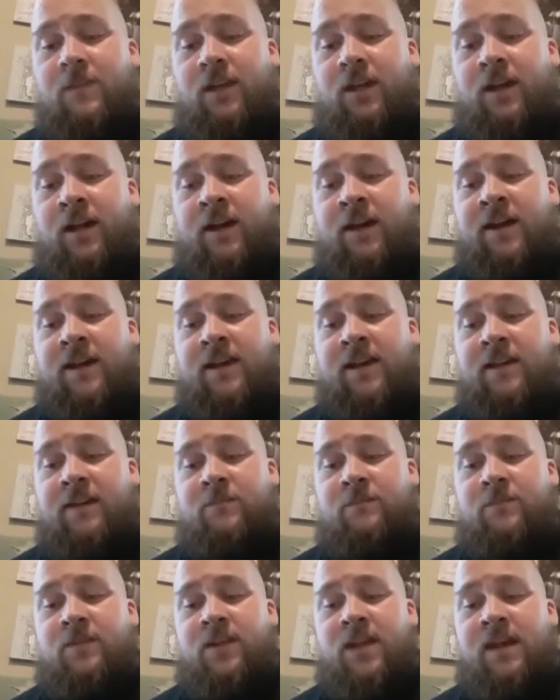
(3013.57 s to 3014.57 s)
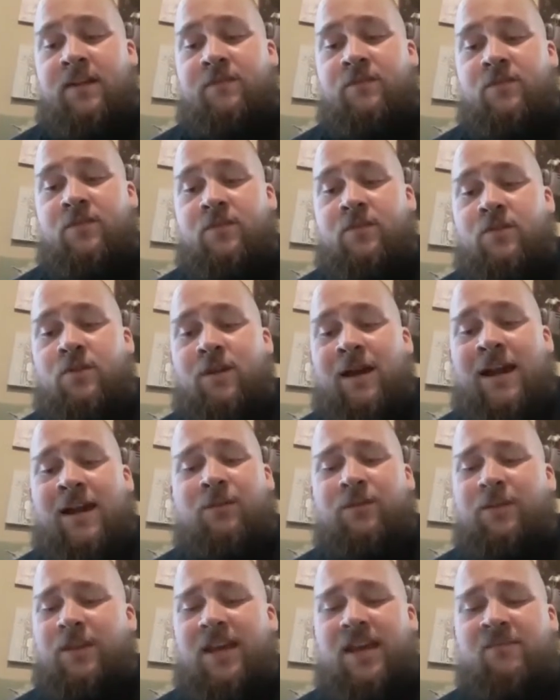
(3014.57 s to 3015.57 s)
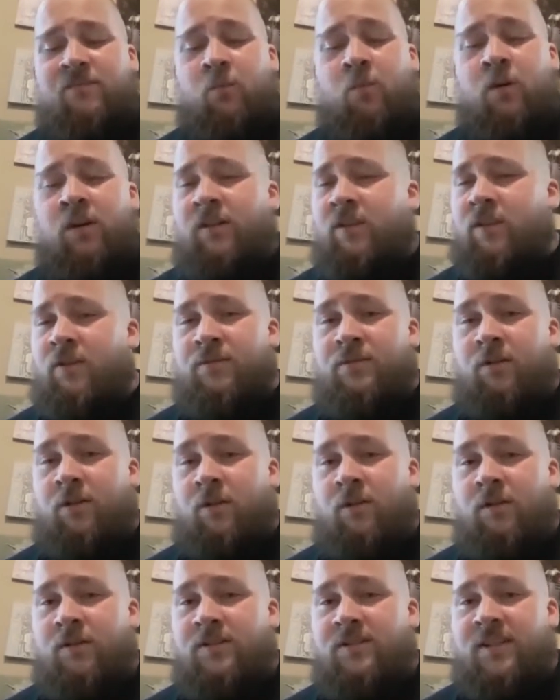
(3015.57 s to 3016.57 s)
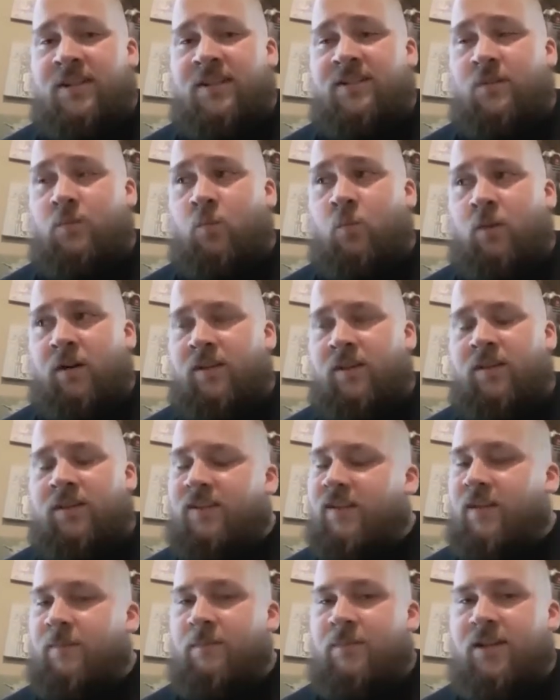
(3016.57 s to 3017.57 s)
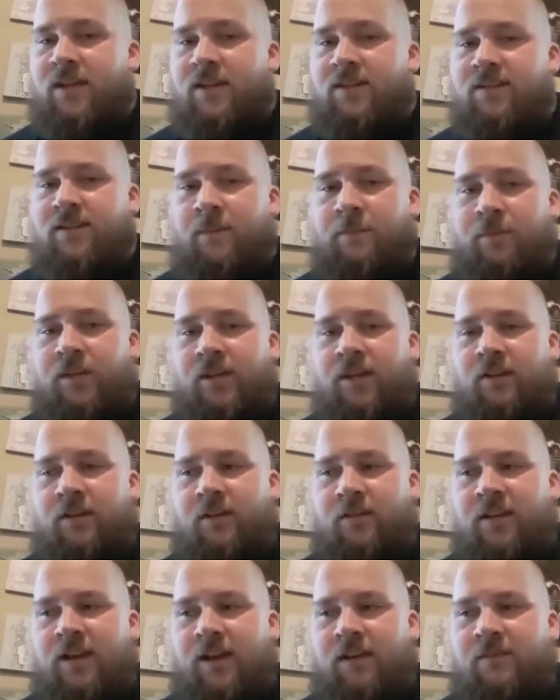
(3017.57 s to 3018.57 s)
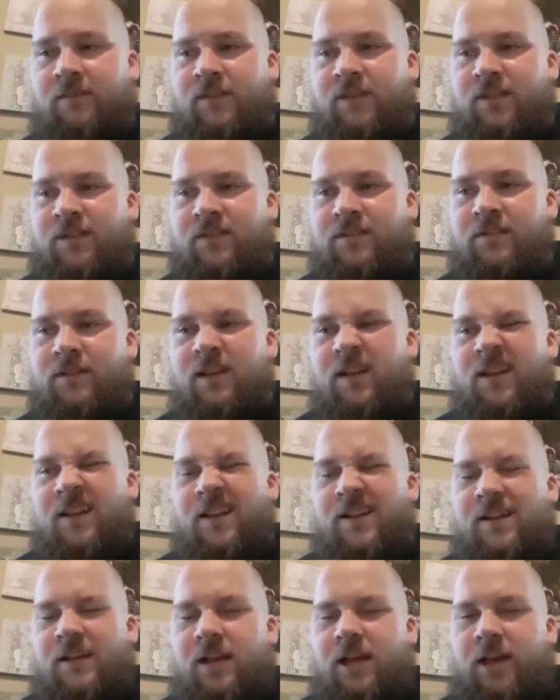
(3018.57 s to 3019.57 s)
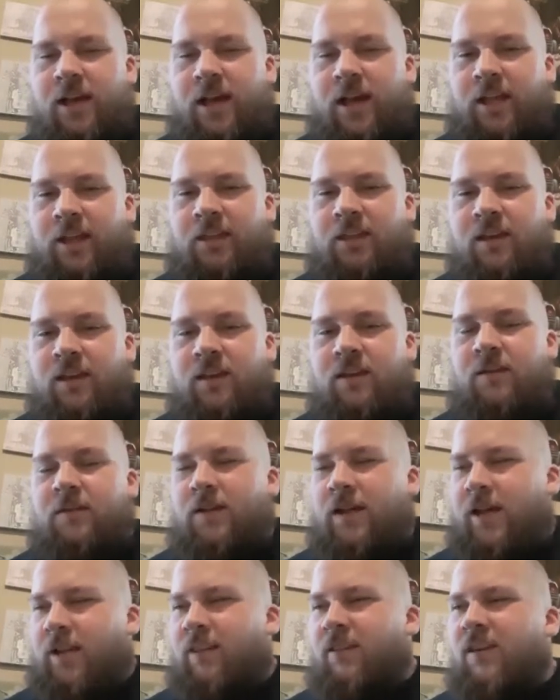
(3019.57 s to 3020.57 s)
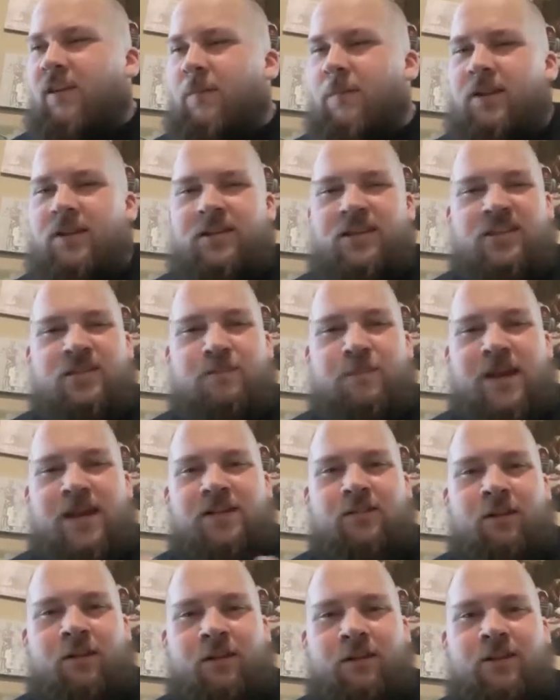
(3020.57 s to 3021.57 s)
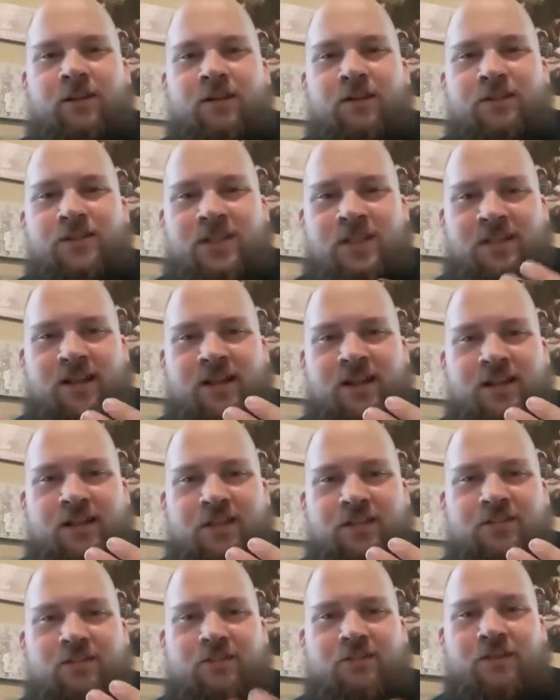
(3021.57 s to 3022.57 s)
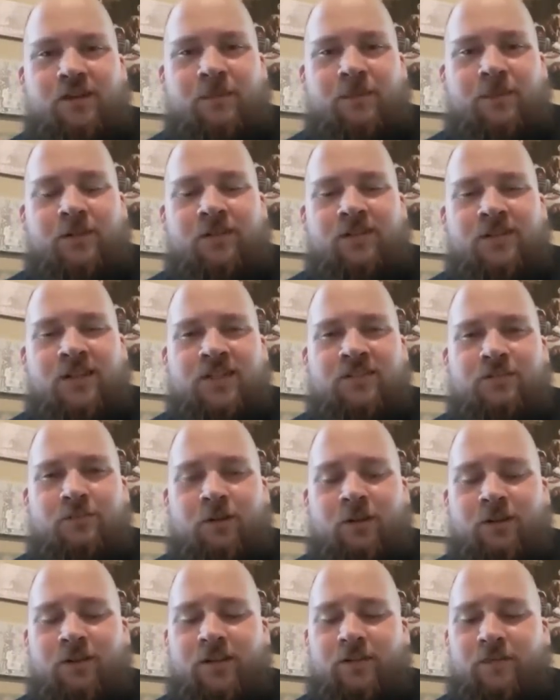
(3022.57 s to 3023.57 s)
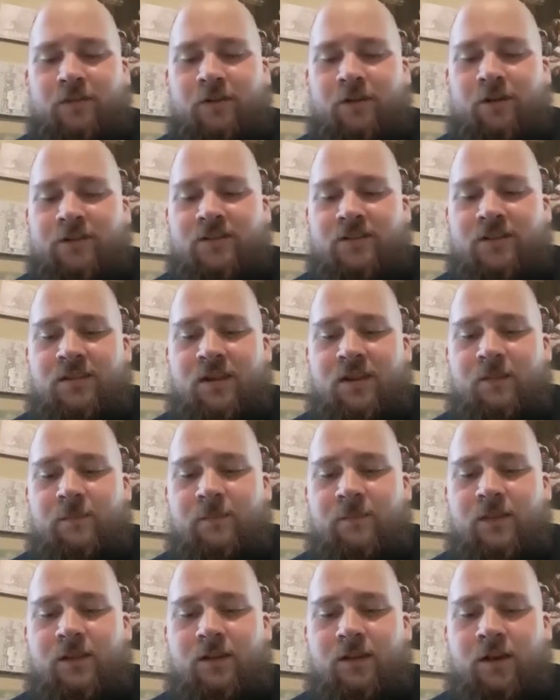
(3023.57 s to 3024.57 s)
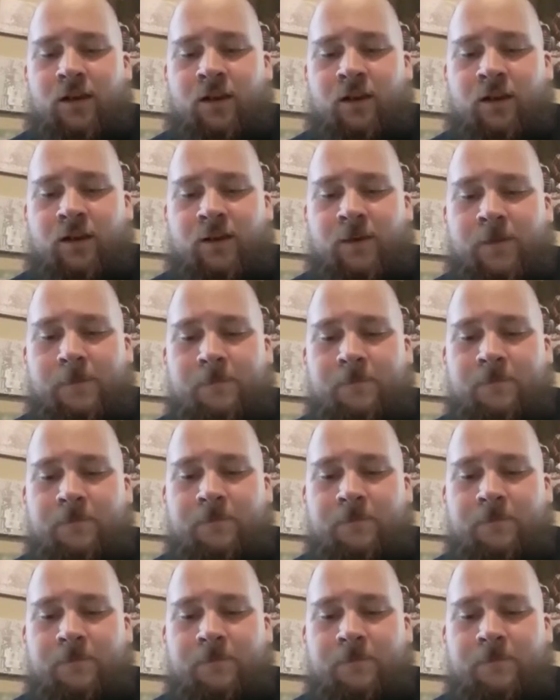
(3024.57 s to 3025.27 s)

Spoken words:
I only have one of those cards, and it's in one of the theme decks. I plan on kind of just. I think I'm going to dismantle all those and then actually start trying to build decks from all the different cards in there. Um,